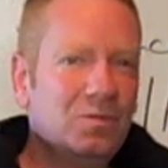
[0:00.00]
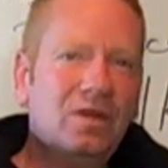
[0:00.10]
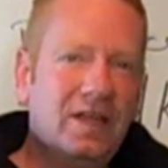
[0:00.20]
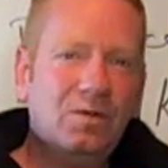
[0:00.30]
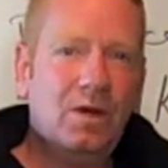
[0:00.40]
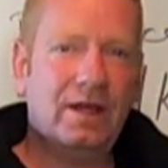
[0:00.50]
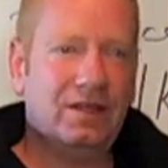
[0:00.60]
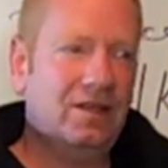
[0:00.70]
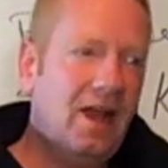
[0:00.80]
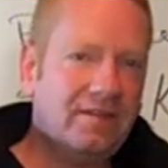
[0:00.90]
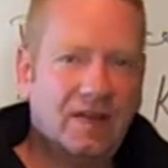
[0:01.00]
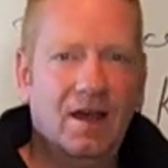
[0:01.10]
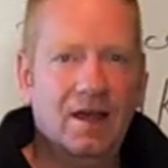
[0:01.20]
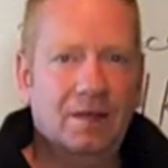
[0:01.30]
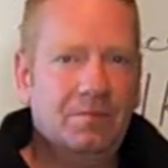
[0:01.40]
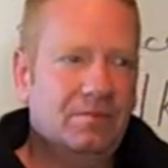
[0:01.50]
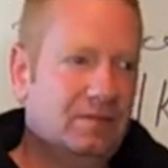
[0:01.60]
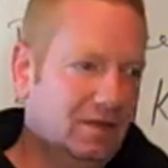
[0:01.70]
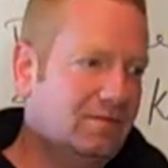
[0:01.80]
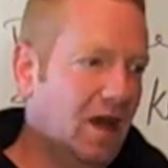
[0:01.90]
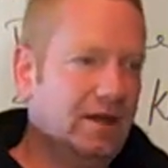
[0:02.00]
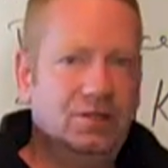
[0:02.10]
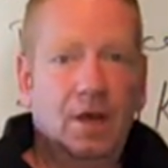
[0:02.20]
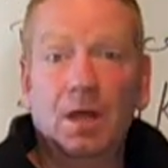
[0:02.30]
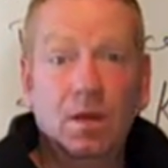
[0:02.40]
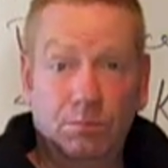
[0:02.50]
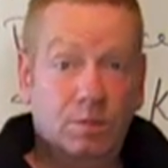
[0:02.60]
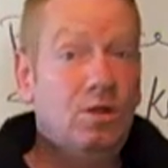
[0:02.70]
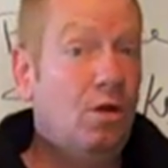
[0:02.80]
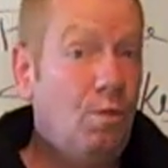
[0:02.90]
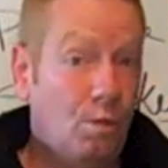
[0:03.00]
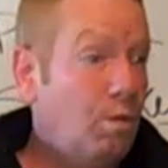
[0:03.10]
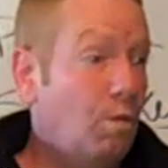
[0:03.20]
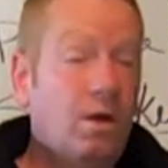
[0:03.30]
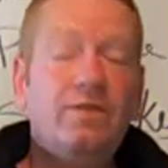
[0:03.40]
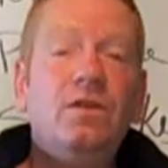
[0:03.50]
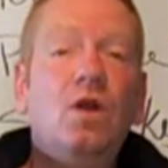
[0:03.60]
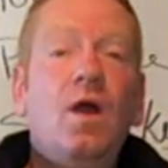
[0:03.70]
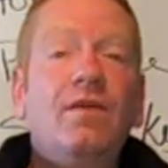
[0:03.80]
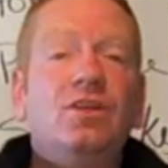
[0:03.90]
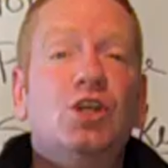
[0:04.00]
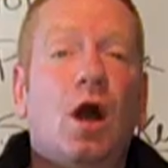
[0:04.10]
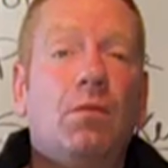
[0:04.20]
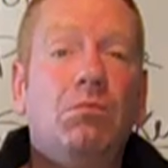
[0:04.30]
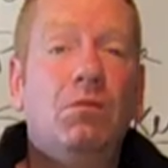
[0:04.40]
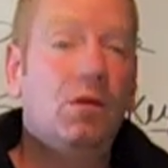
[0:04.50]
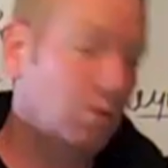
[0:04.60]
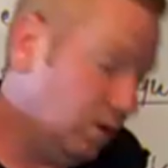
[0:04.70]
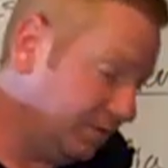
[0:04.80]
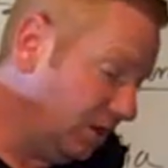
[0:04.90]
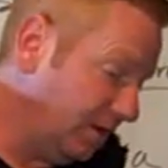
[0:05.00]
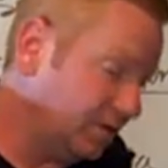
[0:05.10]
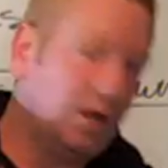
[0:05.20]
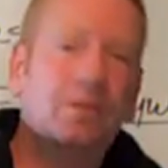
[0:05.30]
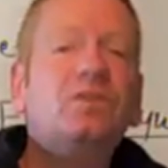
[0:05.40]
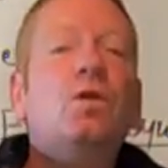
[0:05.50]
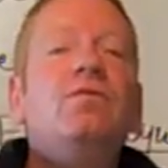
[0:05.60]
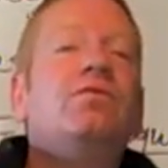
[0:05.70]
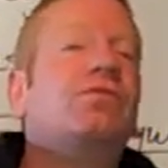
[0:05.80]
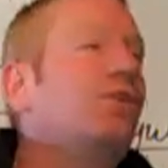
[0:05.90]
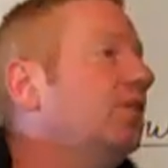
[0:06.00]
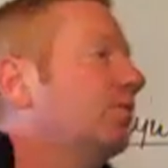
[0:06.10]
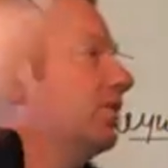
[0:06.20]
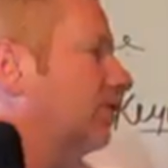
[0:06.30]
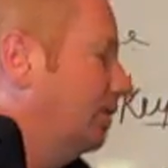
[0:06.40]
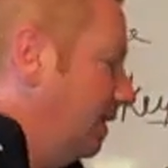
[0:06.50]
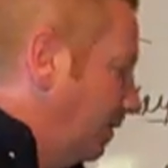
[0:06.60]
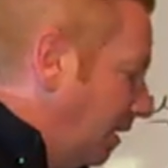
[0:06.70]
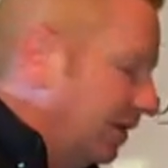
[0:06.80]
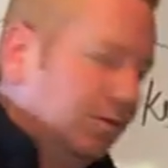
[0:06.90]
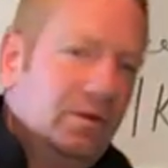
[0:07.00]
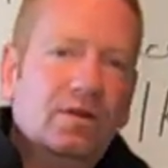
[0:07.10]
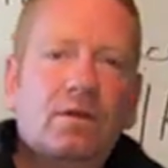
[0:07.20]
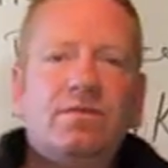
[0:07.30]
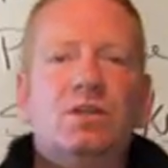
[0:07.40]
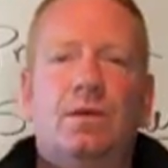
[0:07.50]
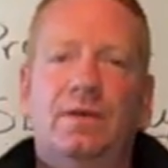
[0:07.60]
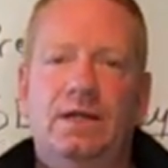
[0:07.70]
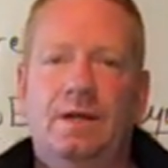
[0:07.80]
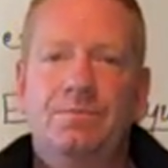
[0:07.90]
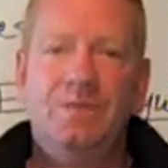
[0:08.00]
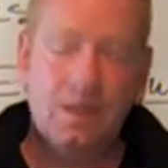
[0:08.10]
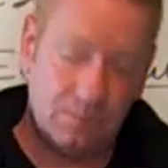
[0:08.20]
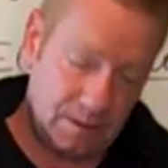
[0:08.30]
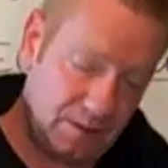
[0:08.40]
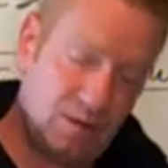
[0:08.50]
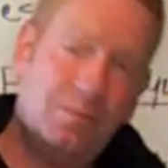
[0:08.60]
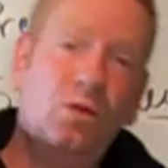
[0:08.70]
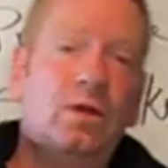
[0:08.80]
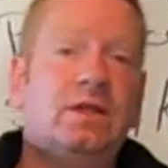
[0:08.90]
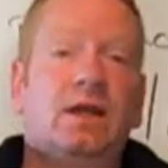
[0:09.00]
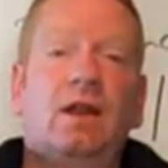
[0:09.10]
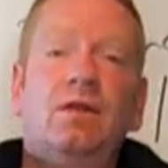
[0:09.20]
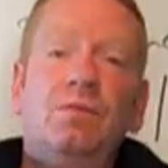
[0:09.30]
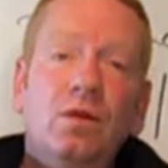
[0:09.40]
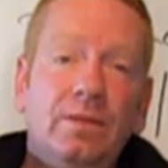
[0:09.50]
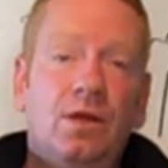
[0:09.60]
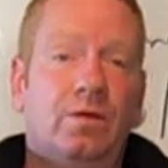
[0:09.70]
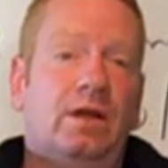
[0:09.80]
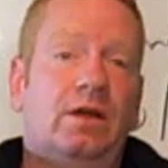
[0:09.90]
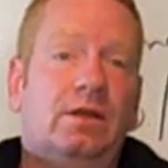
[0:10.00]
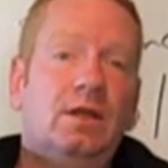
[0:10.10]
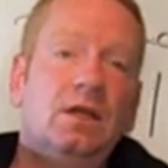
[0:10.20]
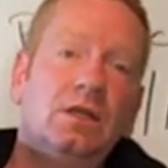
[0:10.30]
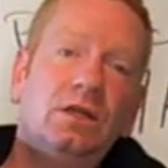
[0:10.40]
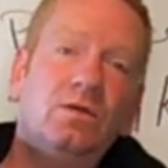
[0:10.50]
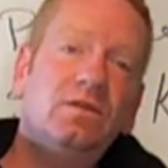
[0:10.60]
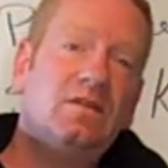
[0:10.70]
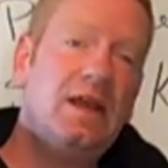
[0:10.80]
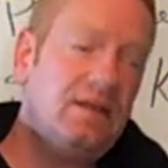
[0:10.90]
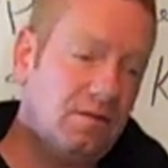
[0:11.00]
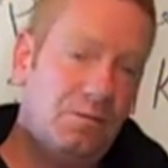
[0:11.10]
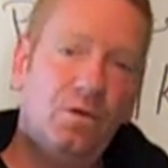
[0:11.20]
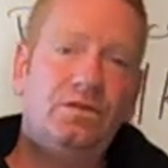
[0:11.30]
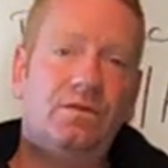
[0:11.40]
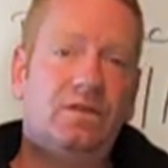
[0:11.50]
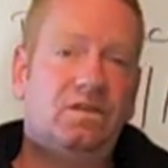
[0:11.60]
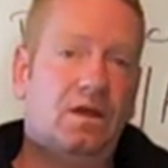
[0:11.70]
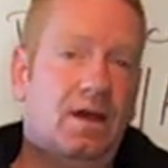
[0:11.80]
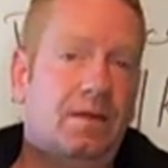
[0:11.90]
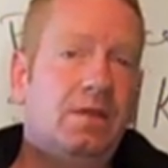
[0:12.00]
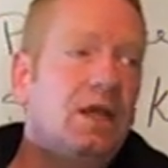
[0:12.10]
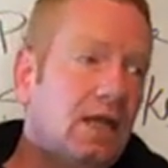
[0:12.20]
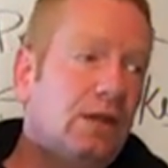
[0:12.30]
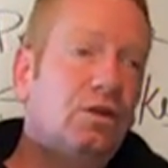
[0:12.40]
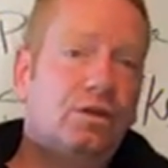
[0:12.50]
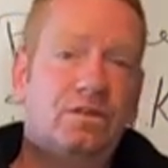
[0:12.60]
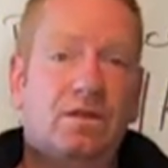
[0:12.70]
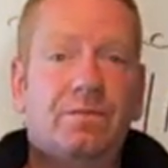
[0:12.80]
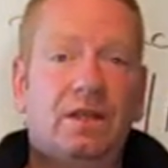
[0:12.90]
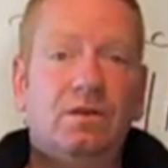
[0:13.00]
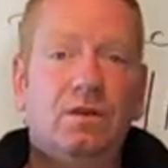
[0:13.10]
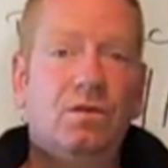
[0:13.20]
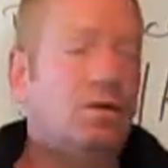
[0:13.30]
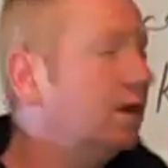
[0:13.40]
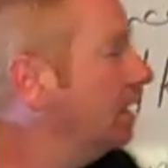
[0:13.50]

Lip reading: Well, guess what? You got time, you got a job. What if you don't have a job? What if you don't have a job? Let's go even further with this video, guys. What if you don't have a job right now? Maybe you're unemployed and you got unemployment going on. You know what? Take the most of this time and learn something new.